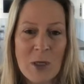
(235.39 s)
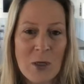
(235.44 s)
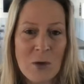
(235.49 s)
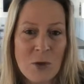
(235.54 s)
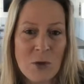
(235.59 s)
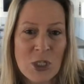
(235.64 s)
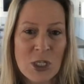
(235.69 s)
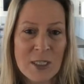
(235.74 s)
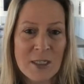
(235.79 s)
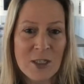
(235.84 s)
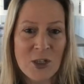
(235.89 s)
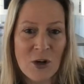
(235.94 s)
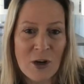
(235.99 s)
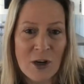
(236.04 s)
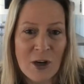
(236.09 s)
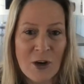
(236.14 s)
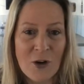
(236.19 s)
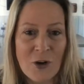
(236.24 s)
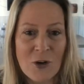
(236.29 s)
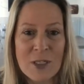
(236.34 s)
who just
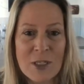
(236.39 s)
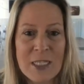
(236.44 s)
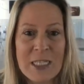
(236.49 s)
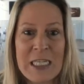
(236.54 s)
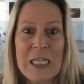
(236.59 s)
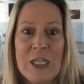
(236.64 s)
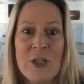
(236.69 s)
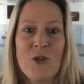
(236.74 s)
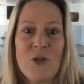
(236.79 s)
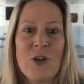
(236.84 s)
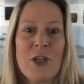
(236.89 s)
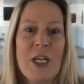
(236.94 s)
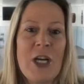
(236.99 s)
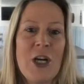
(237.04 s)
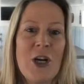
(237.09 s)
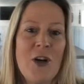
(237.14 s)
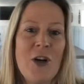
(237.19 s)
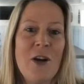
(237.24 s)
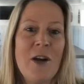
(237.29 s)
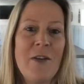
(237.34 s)
started her senior
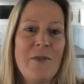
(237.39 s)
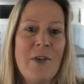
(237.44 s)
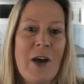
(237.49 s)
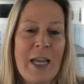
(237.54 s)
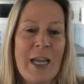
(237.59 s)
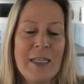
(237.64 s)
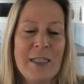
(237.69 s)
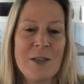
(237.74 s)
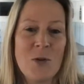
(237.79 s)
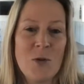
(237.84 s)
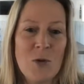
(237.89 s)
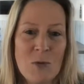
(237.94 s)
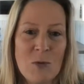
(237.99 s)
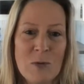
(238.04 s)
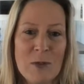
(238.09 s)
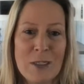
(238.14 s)
year of high school,